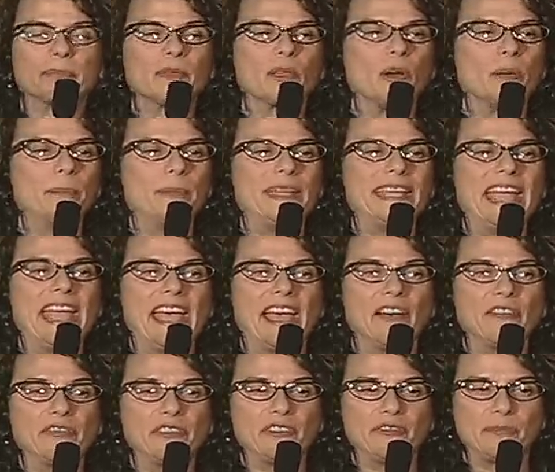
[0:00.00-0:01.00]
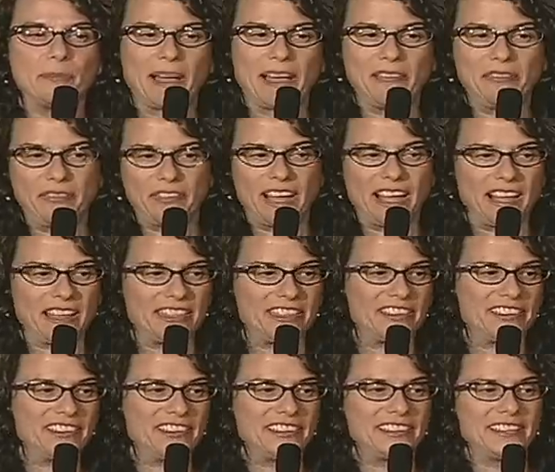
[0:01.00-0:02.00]
on behalf of my
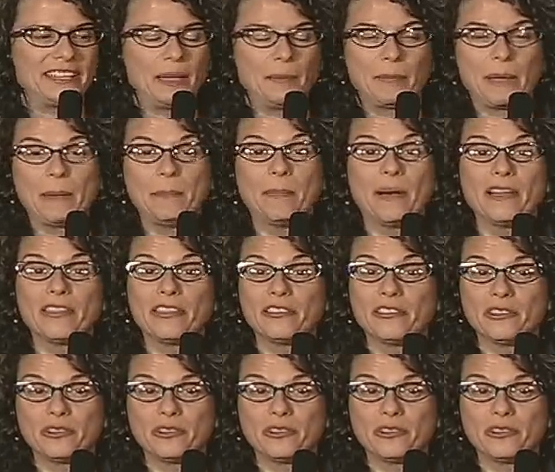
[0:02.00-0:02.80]
father and my mother,